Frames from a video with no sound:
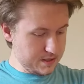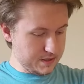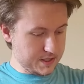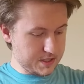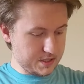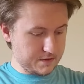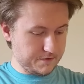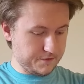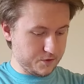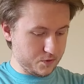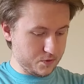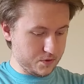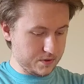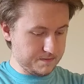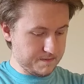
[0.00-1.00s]
Disc
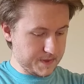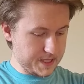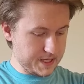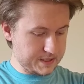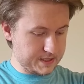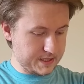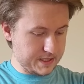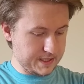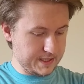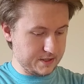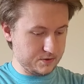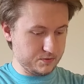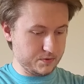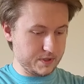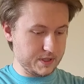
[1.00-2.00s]
4 is
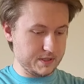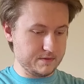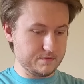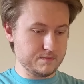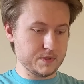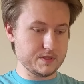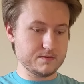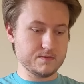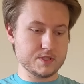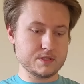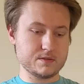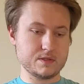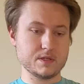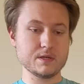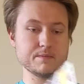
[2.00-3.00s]
what
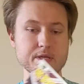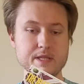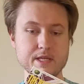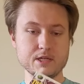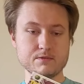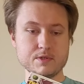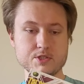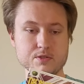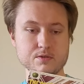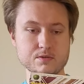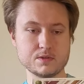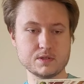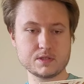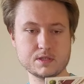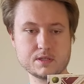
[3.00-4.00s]
was going to be the
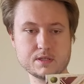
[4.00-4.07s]
original